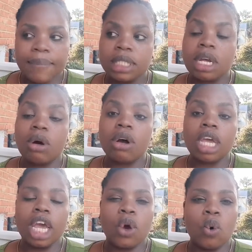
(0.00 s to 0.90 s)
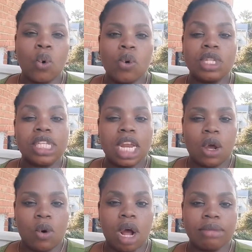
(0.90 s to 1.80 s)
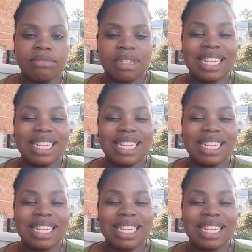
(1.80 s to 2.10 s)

I say, okay, cool. Tell her what